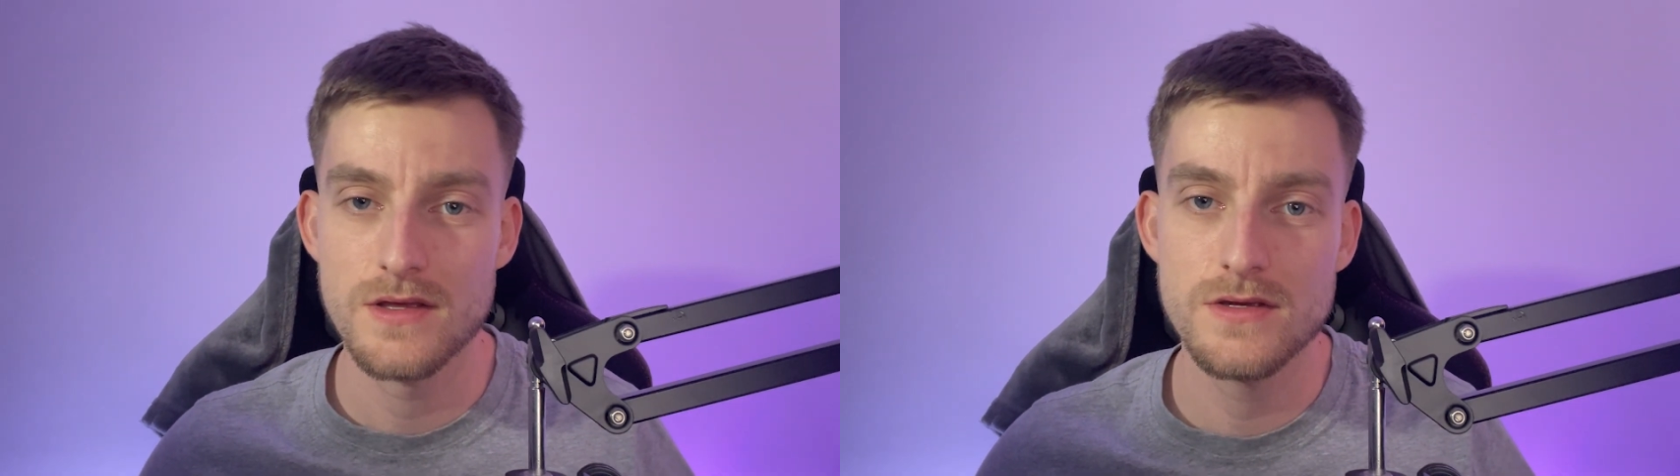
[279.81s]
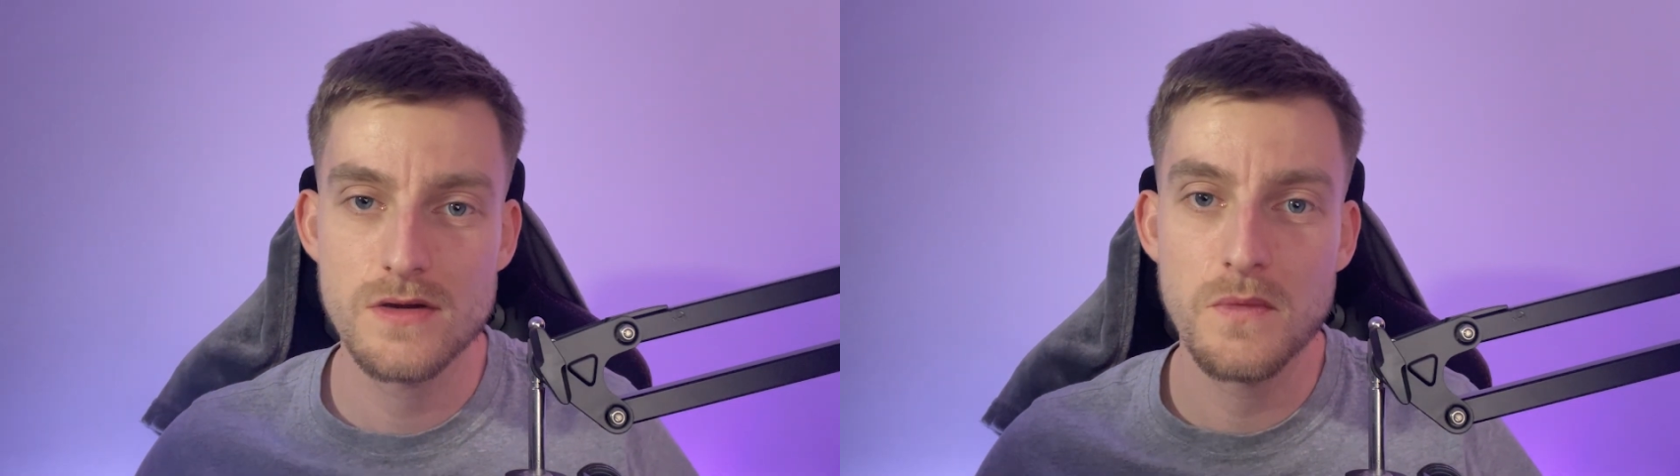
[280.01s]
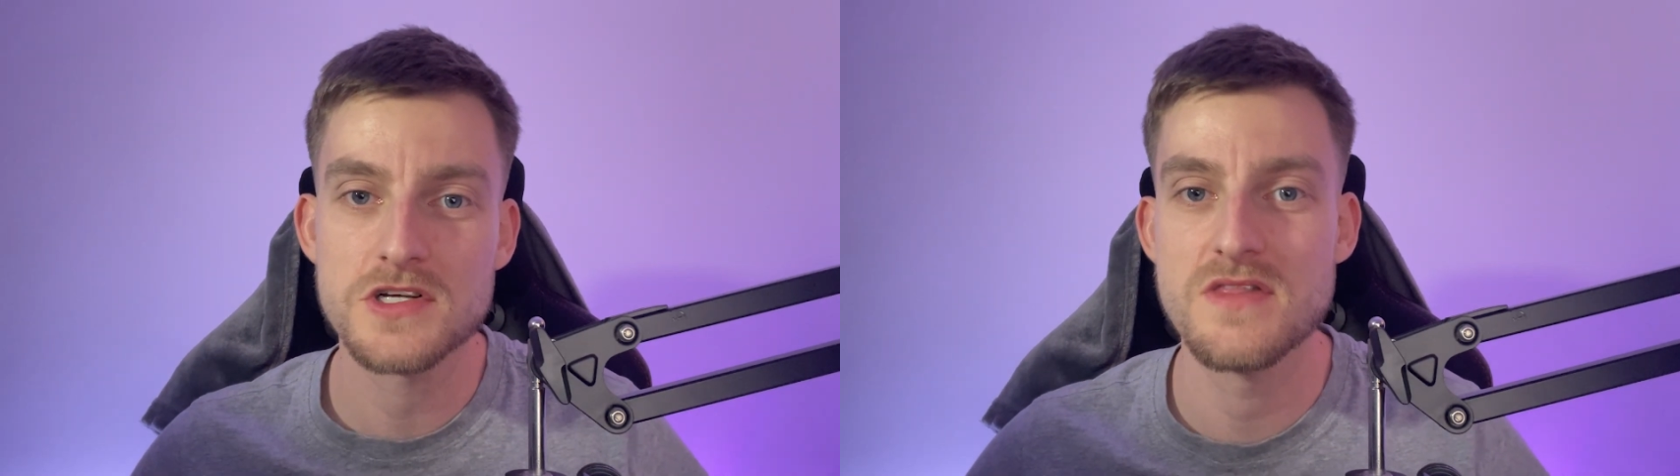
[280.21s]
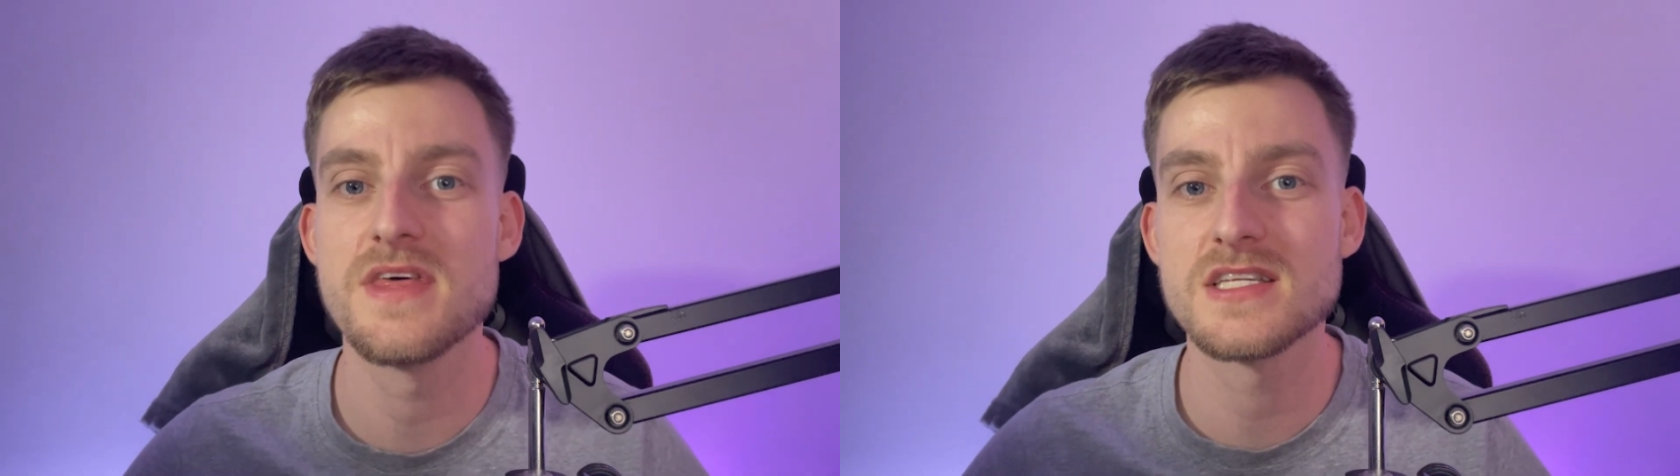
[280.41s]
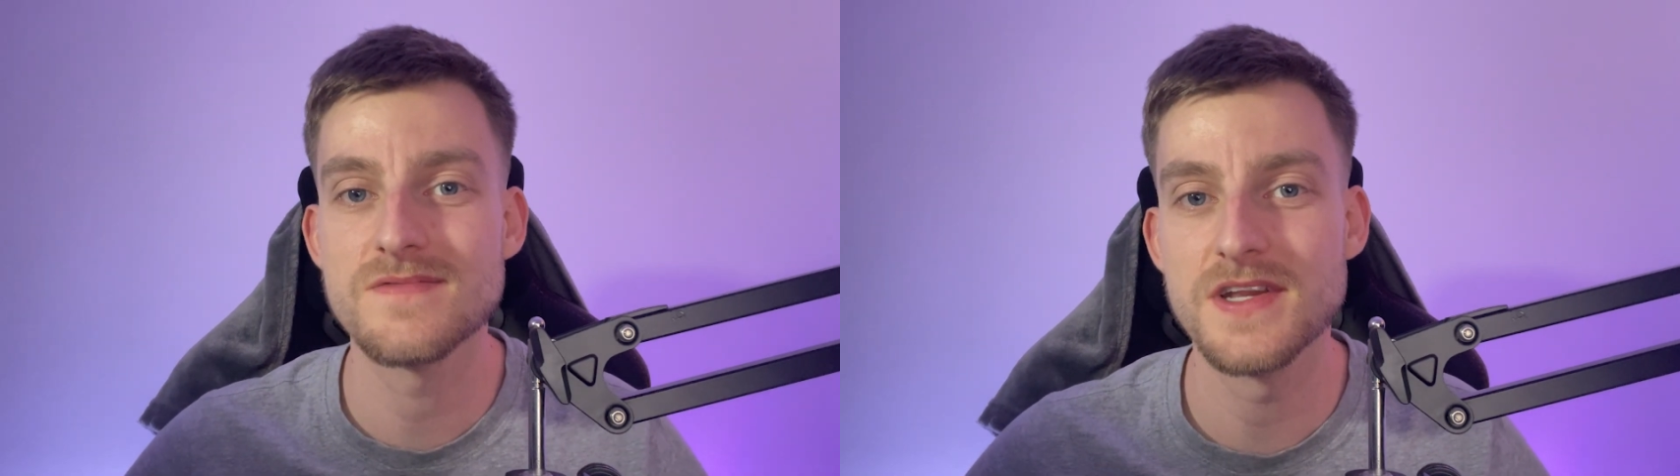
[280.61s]
you can watch
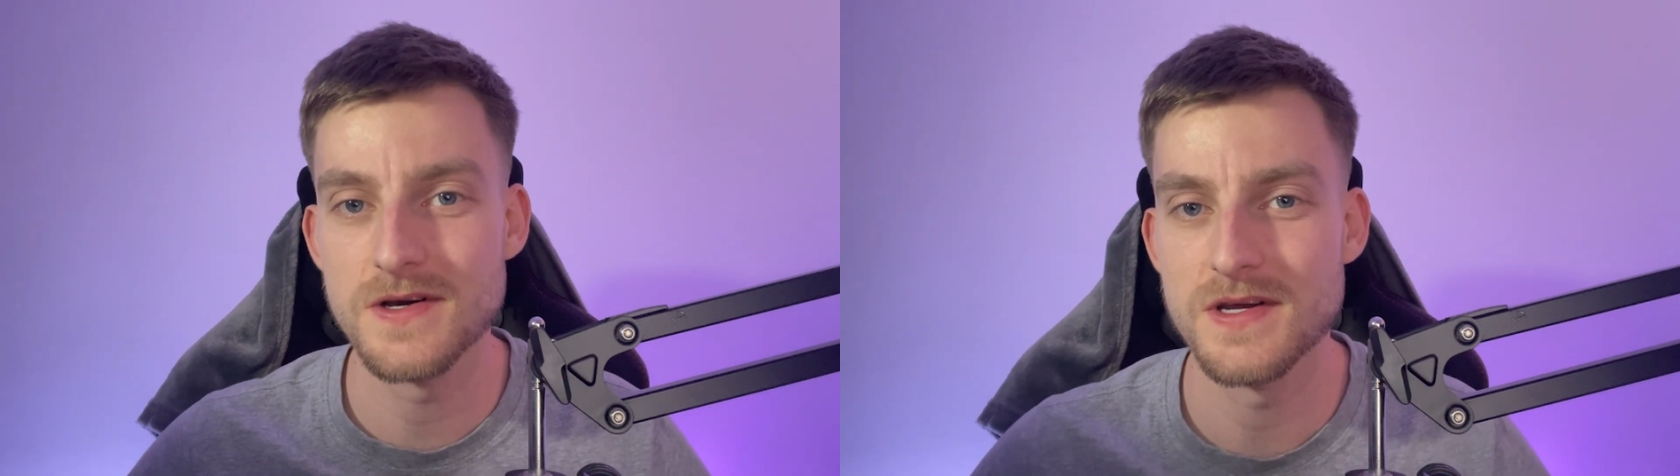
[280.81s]
this video